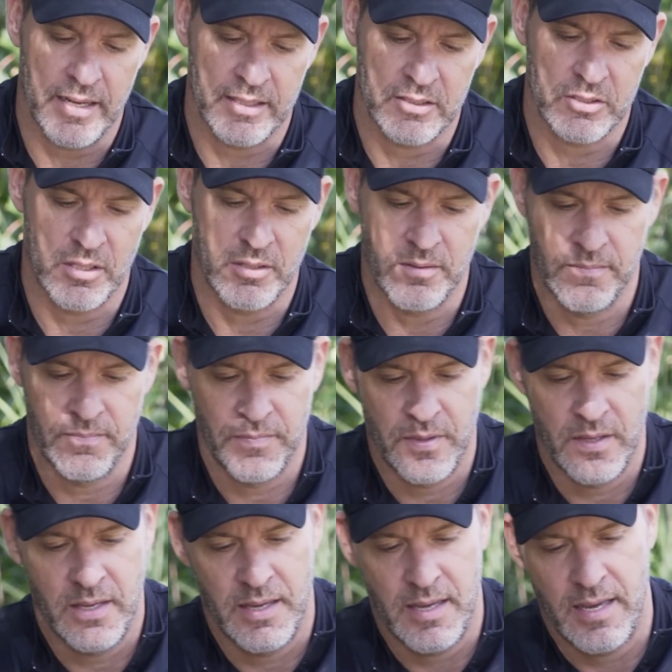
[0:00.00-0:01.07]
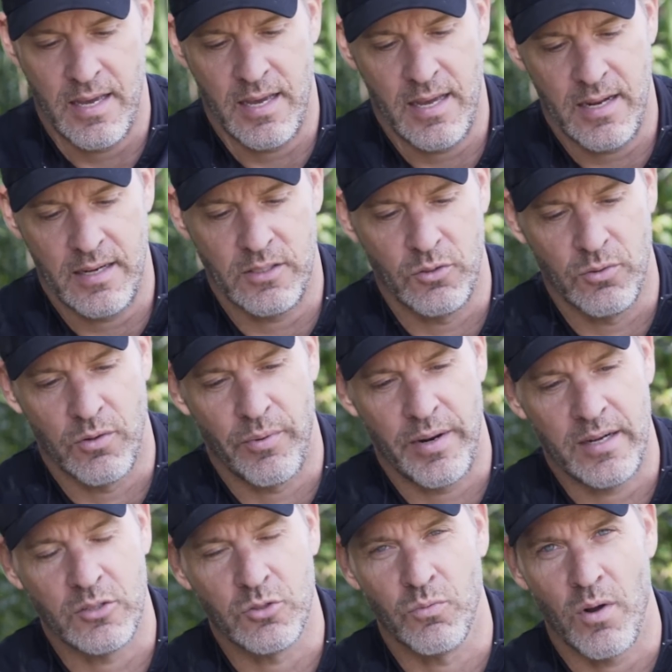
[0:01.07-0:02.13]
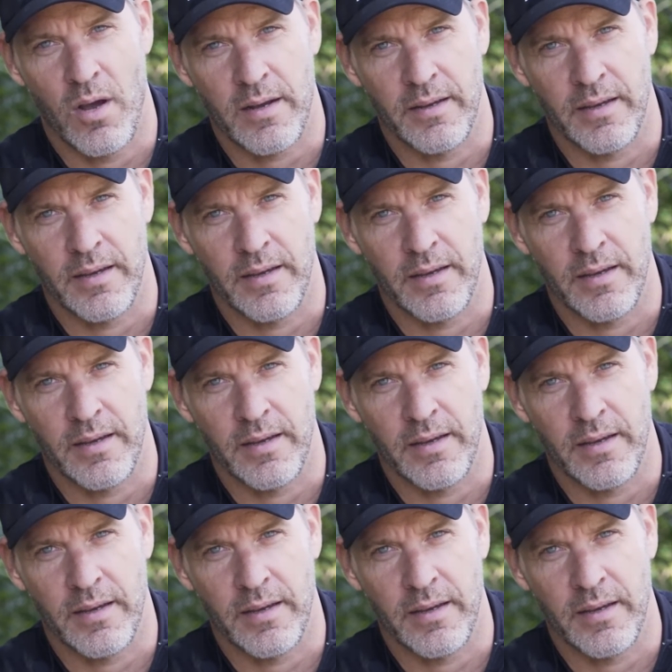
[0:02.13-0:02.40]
like so, and you are ready to rock